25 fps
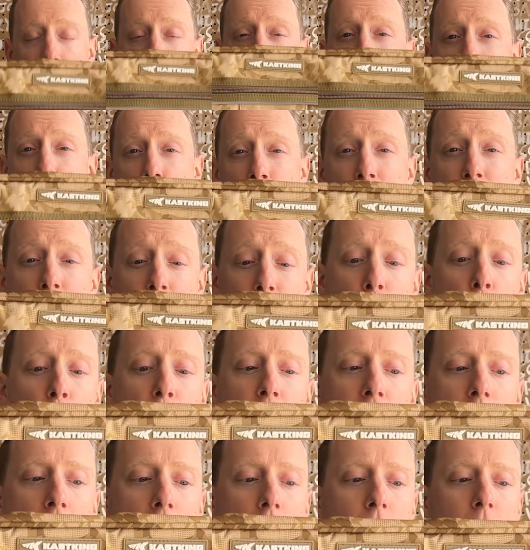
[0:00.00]
For
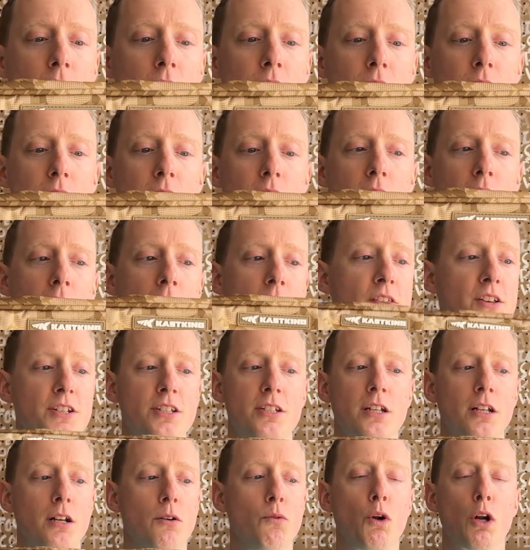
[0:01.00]
$40, this is
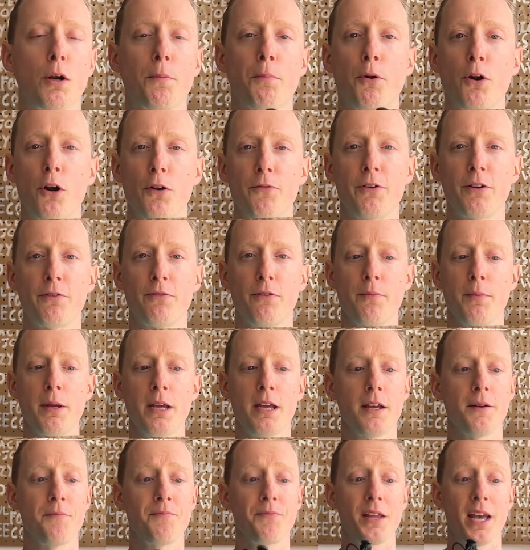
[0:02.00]
gonna work perfect for
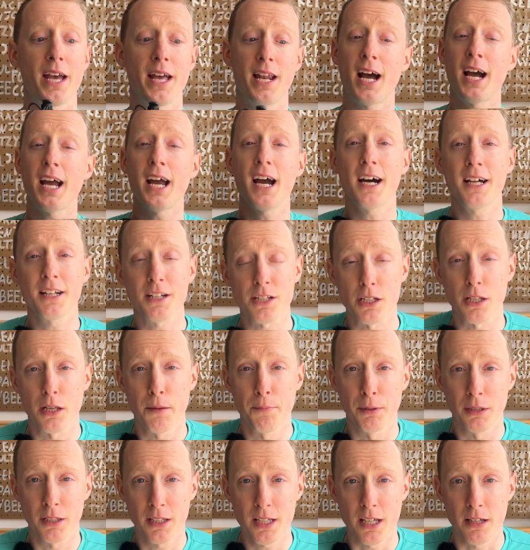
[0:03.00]
me. And I honestly
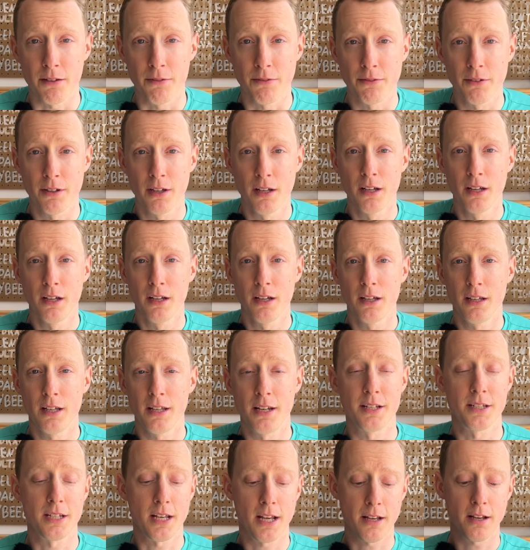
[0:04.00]
believe it
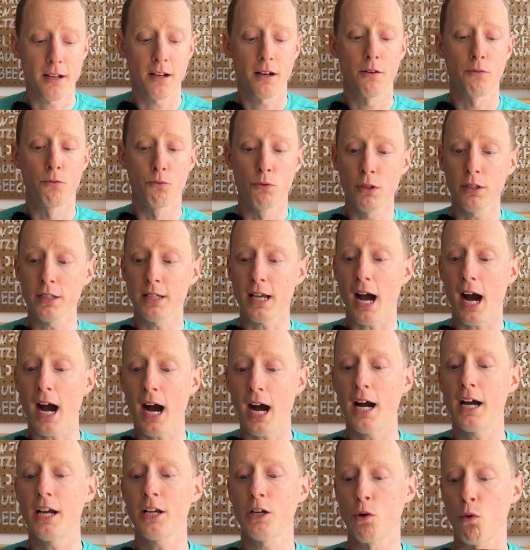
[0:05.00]
is a really
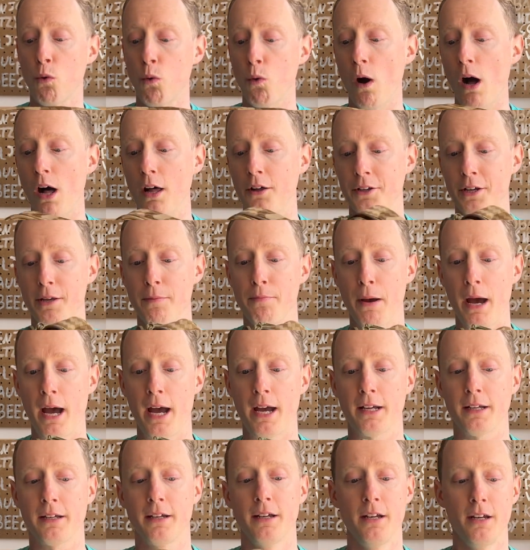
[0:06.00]
high quality
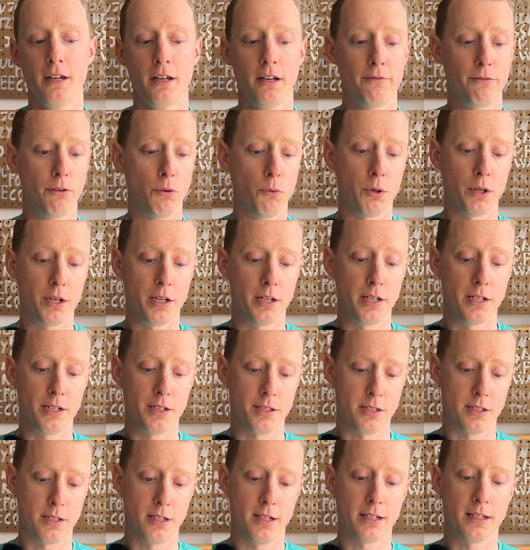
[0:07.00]
bag for what it
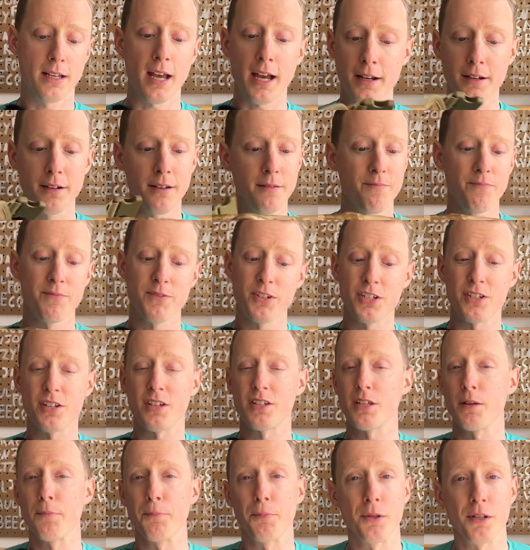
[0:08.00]
is. Again, just a
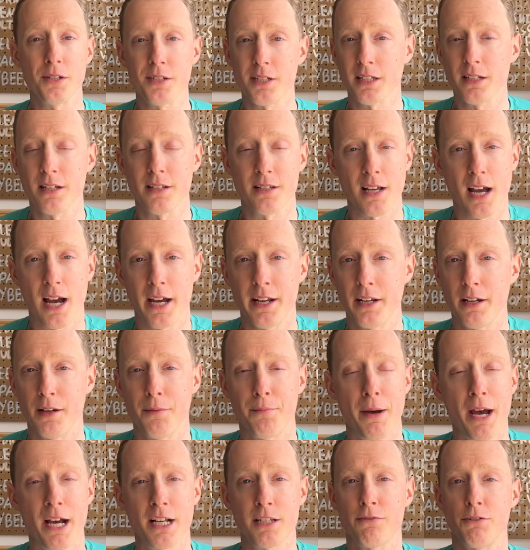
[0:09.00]
simplistic design on a
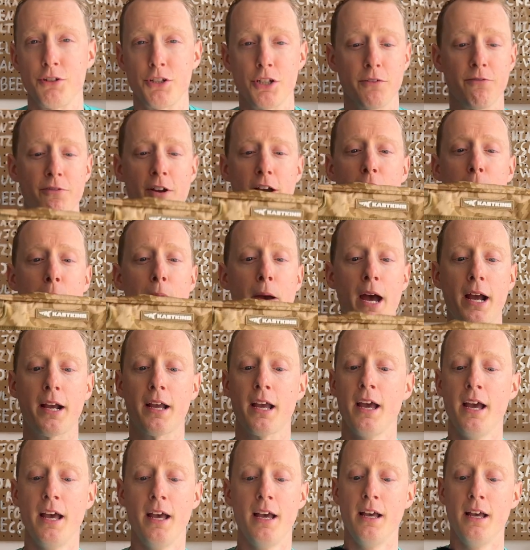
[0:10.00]
bass fishing fanny pack.
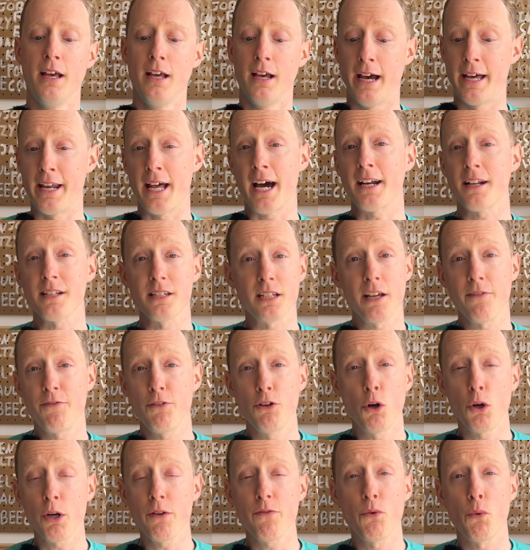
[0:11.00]
And honestly, if you
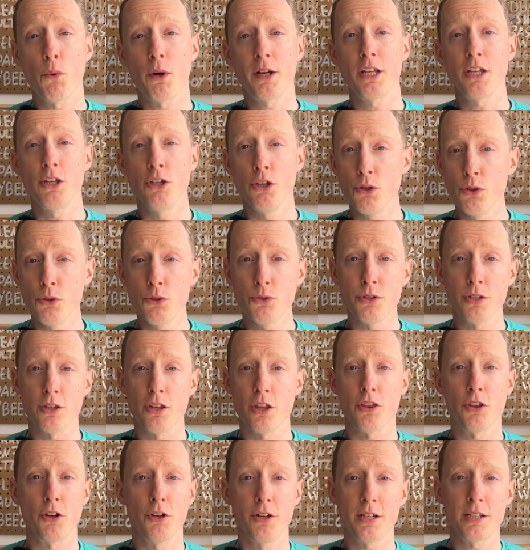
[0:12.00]
don't even want to use the
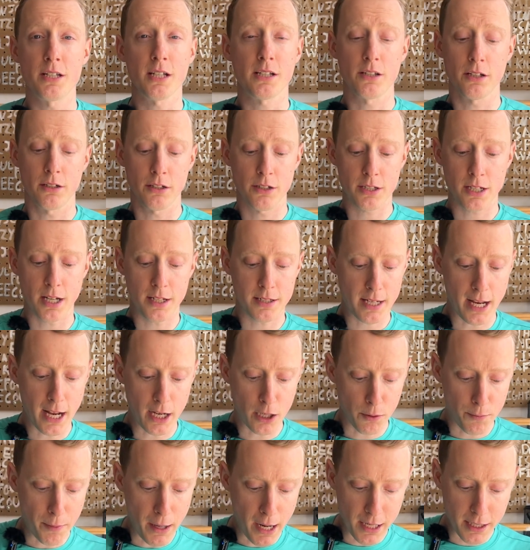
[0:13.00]
3600 size
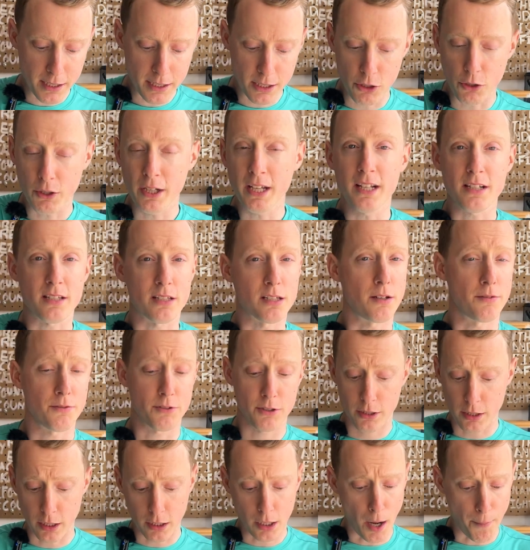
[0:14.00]
tackle box, you can get
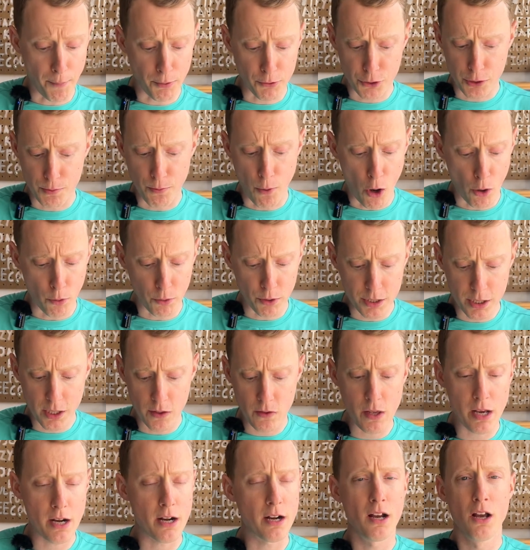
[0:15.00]
a couple small ones in
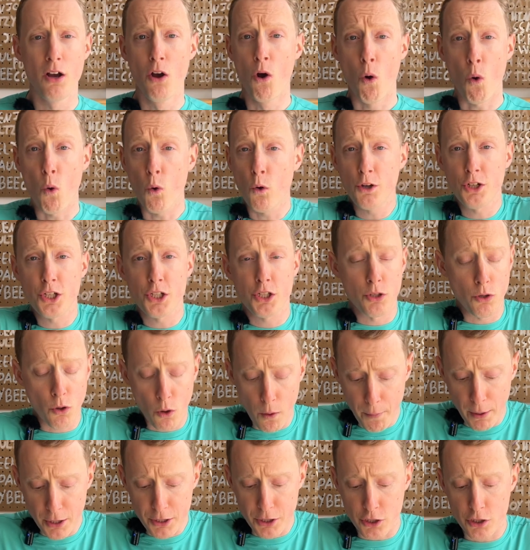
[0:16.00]
there, or just throw a
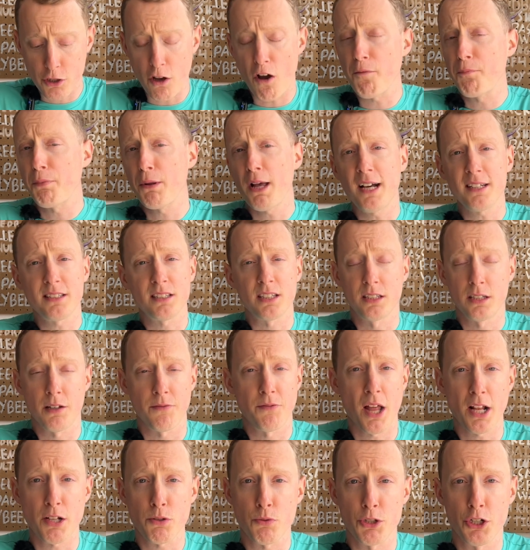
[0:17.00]
bunch of soft plastics if
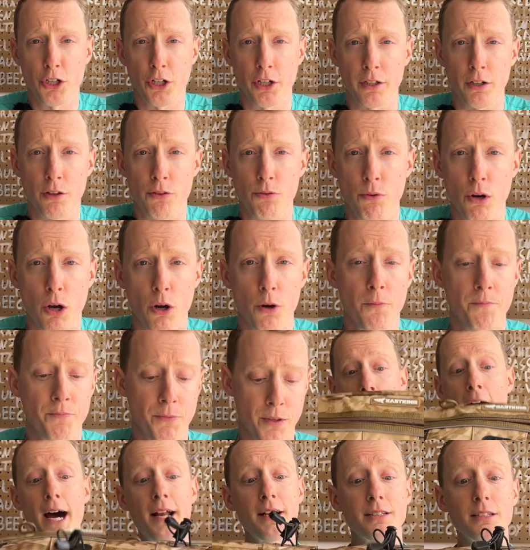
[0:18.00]
that's what you're going to throw.
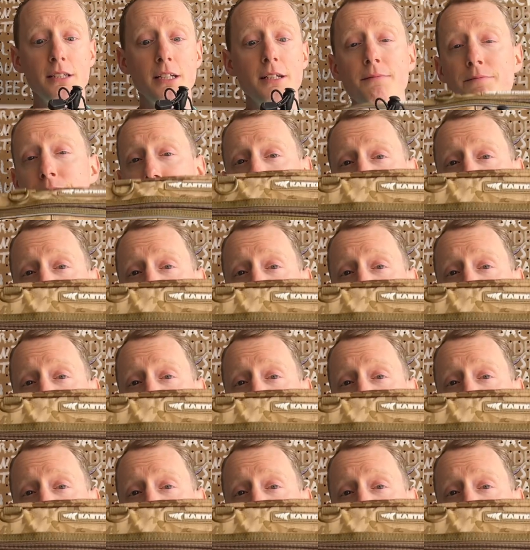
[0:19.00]
Honestly,